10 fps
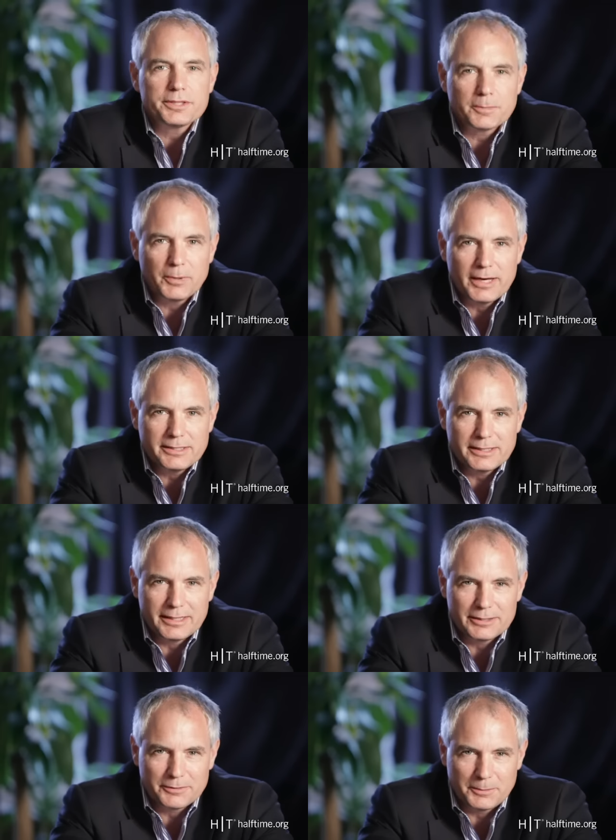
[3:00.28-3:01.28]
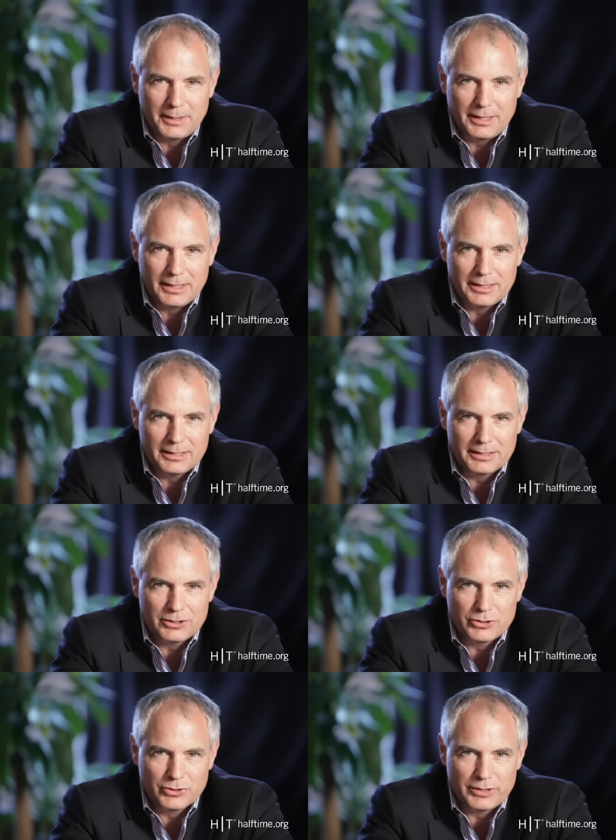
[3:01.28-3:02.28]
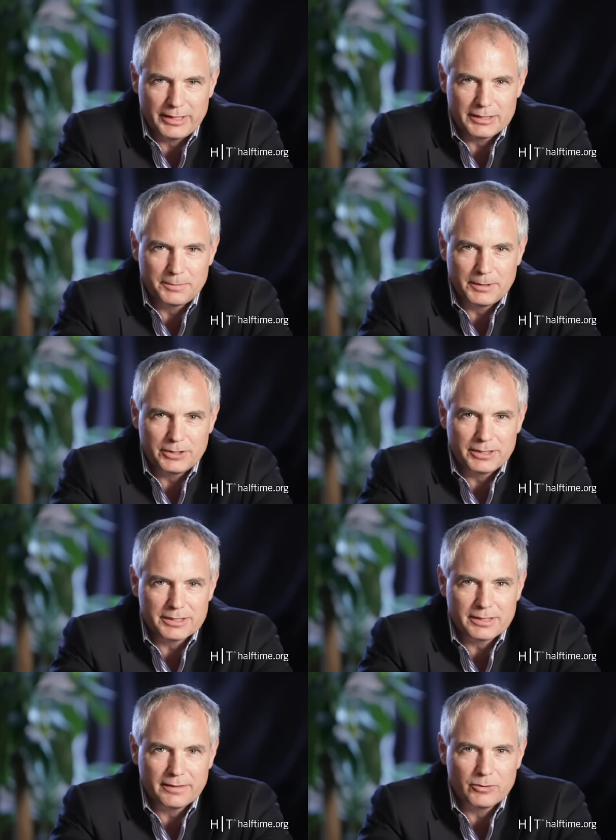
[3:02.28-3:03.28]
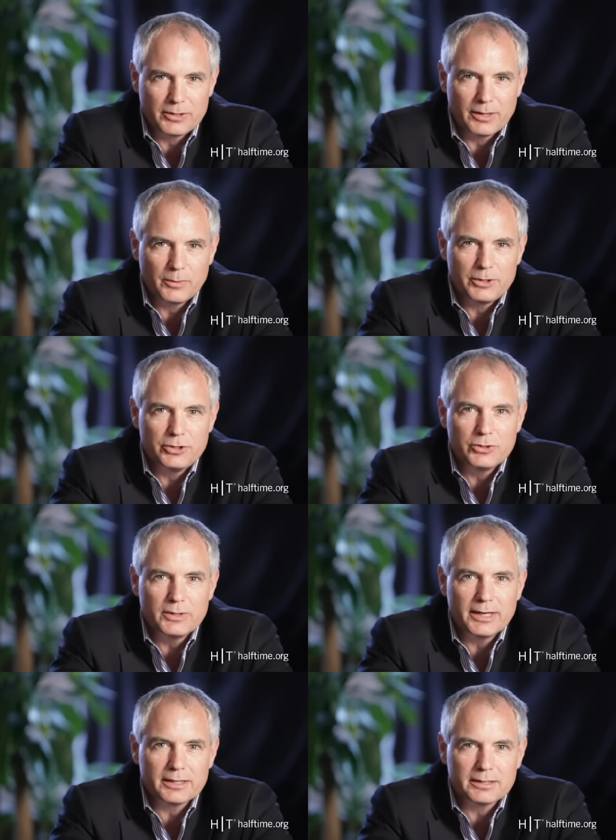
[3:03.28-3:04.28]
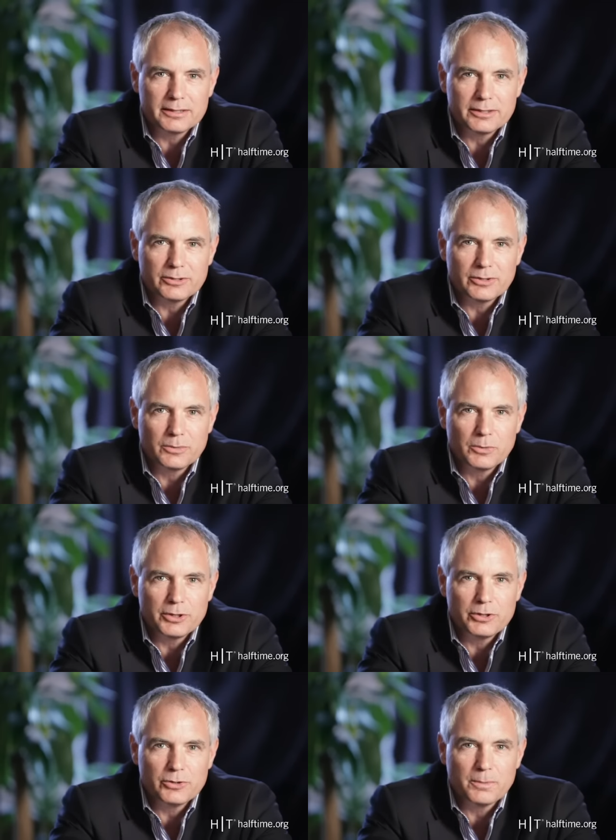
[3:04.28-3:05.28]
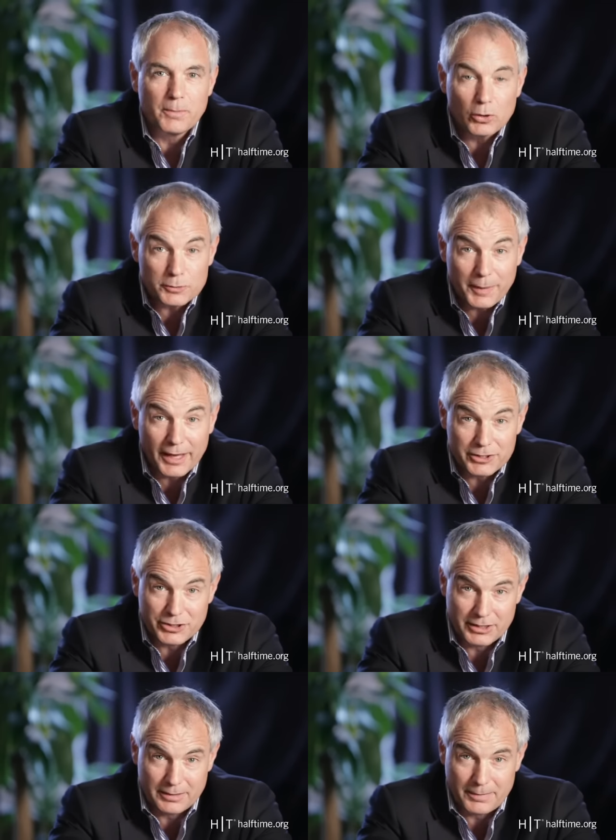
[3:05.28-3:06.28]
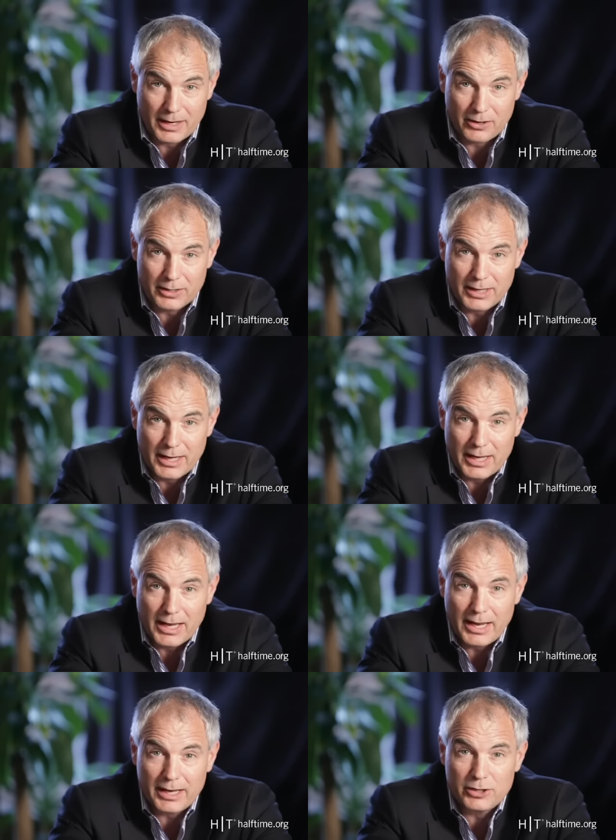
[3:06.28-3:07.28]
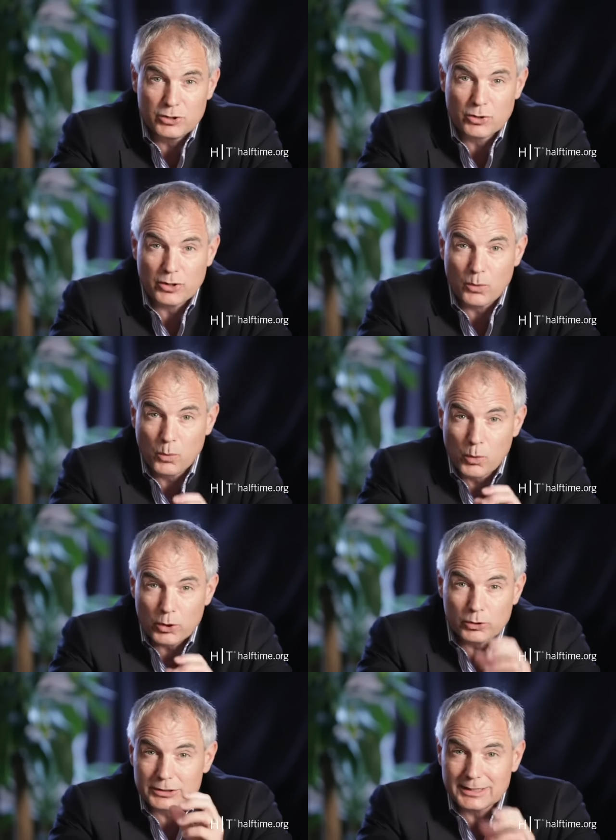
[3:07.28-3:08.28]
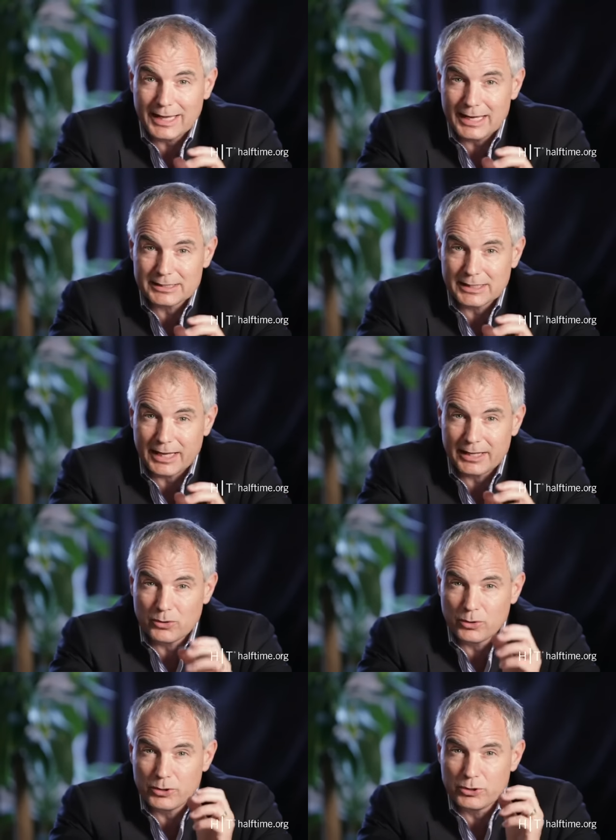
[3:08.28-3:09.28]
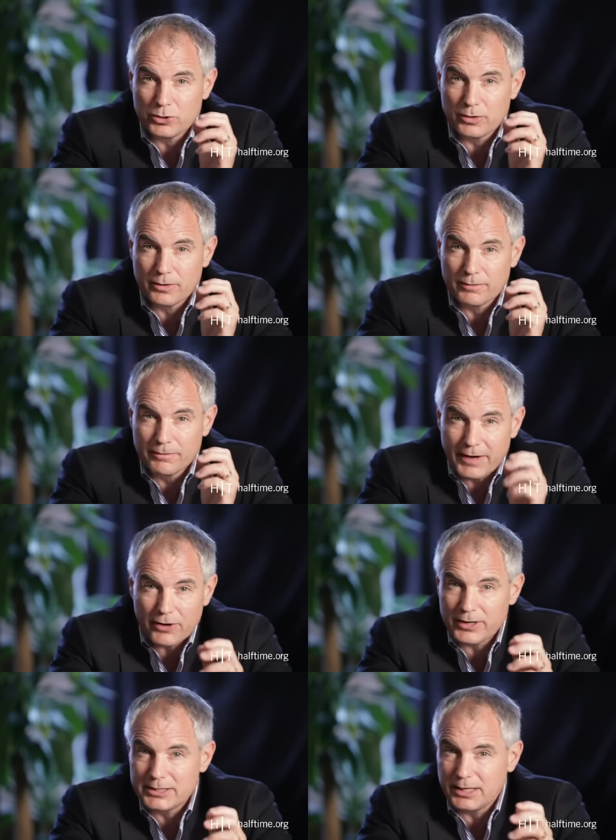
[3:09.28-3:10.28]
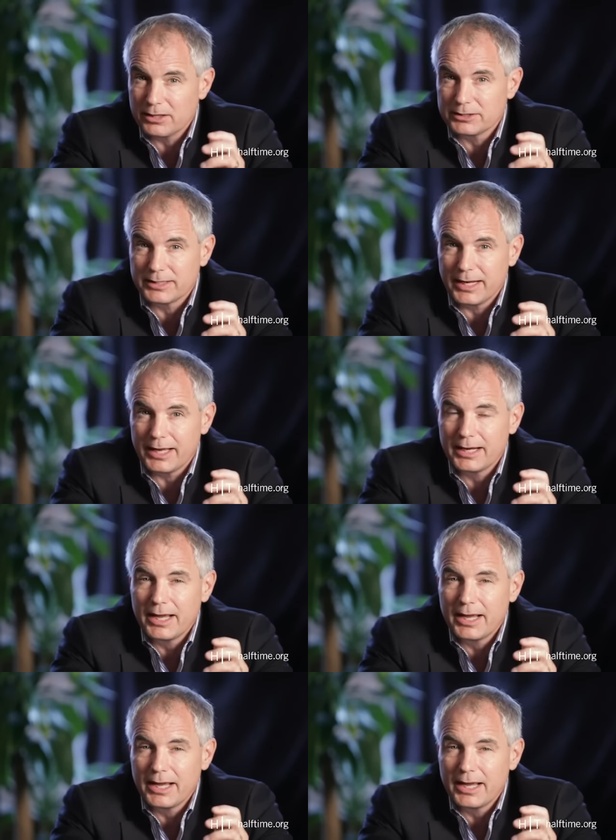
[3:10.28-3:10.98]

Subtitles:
surprising things for me in this journey has been to discover that when you get clear on what you're most passionate about and you're world-class at or you're very talented at,